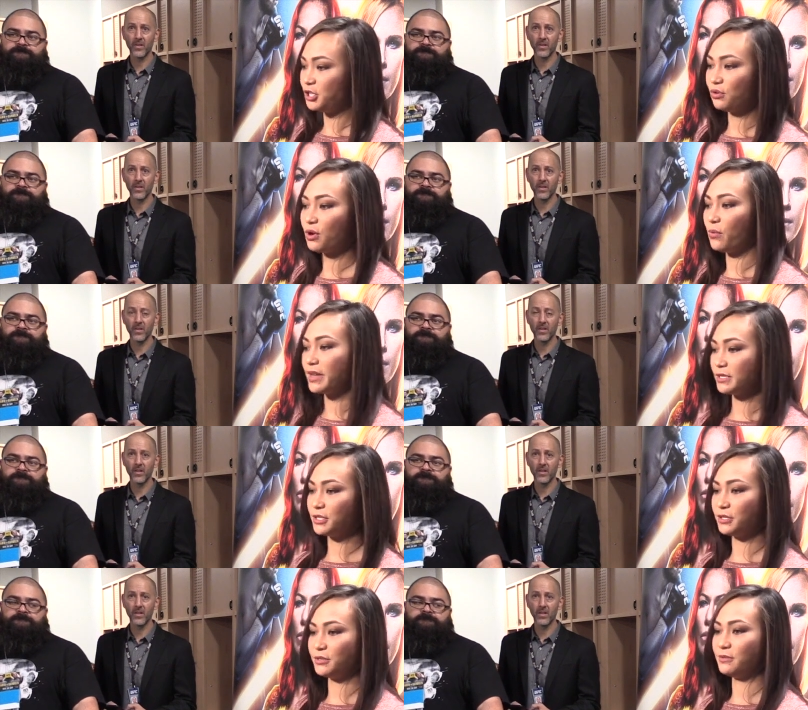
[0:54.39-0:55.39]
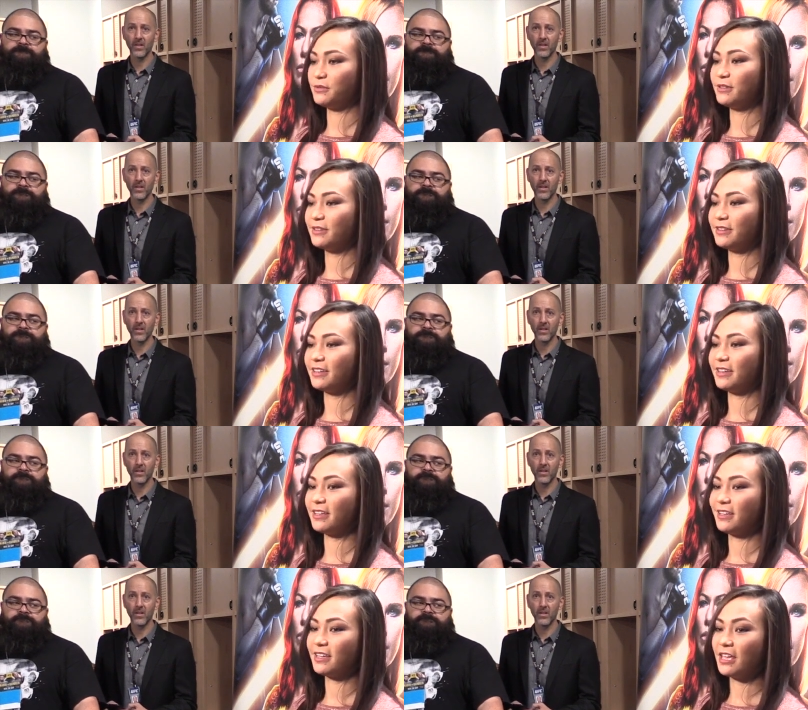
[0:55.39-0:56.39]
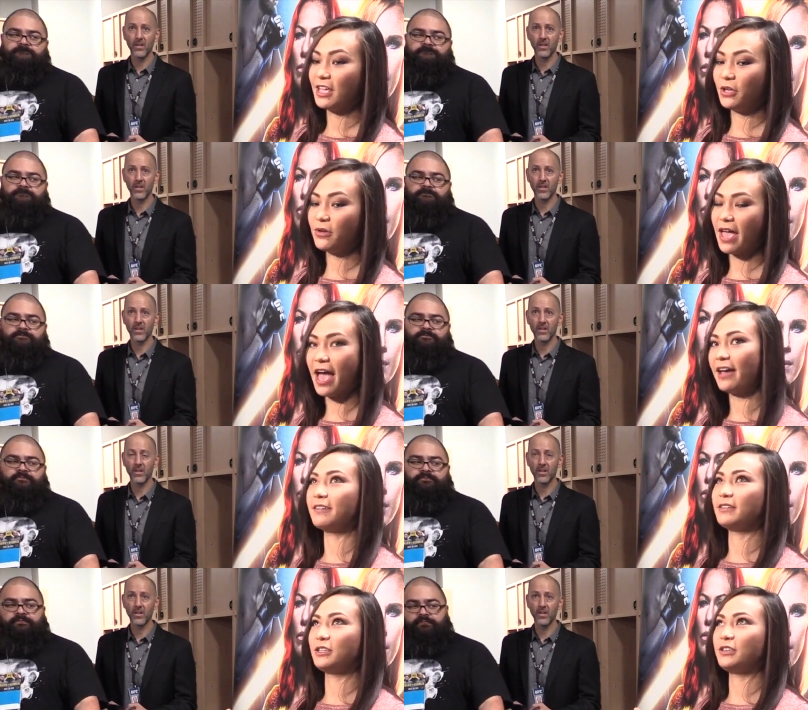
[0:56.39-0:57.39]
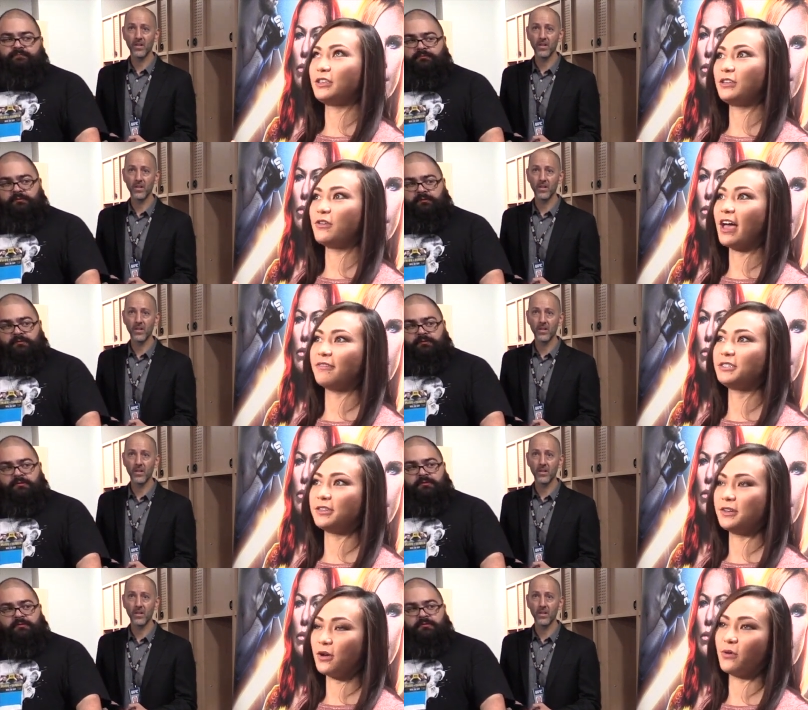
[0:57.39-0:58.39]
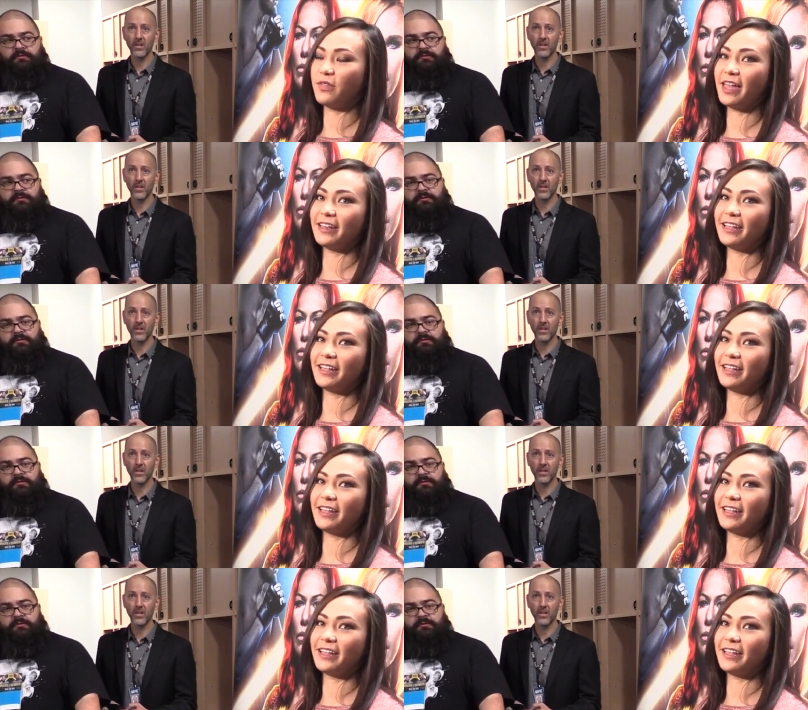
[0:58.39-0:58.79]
Speaker 1: you go into, you have you have to know that